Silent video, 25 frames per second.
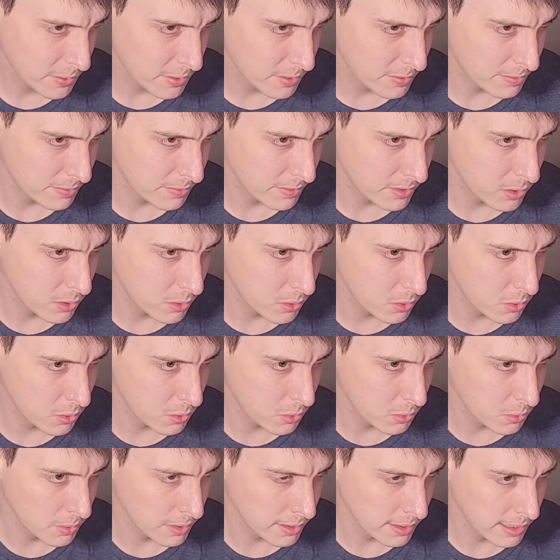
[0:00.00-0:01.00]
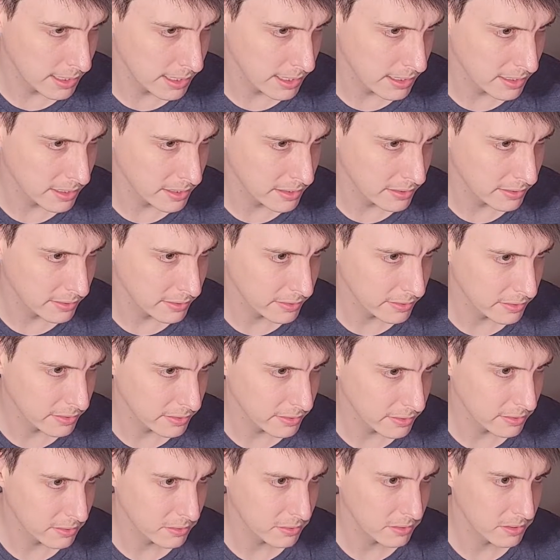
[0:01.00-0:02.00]
review,
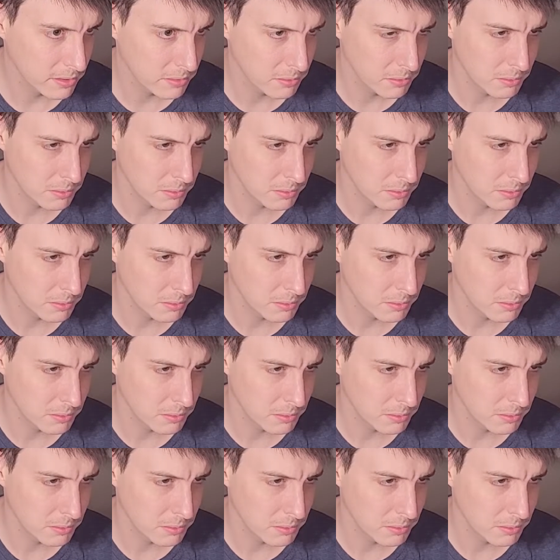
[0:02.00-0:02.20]
analysis.